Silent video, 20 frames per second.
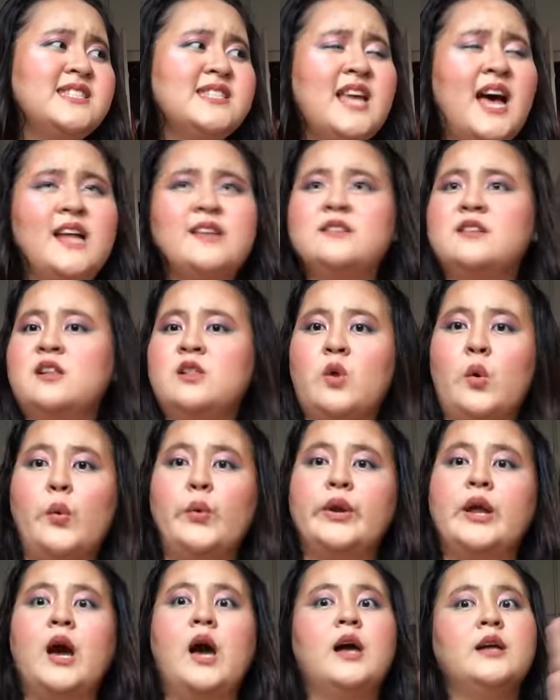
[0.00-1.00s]

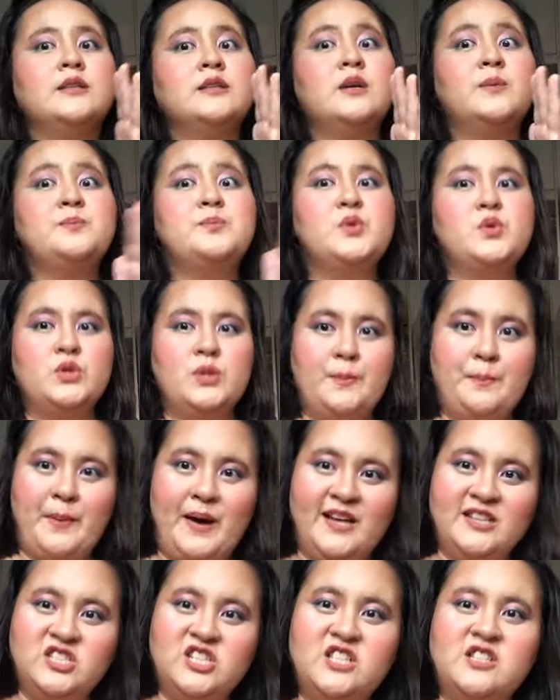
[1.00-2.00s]
standalone ng beauty
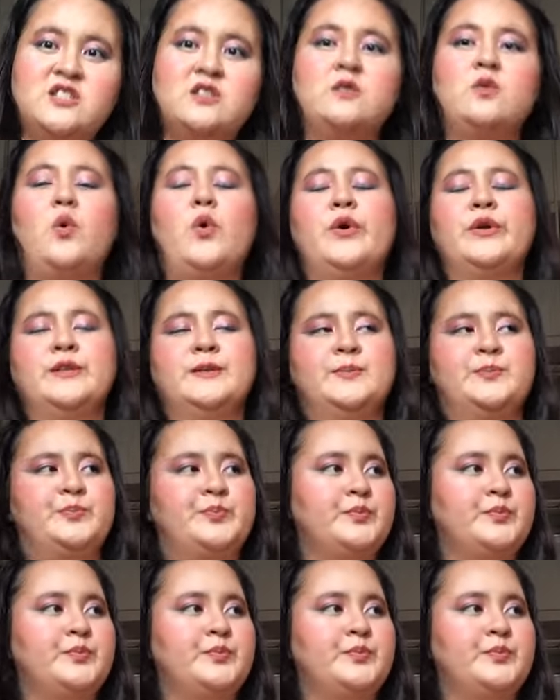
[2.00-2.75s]
pageants noon.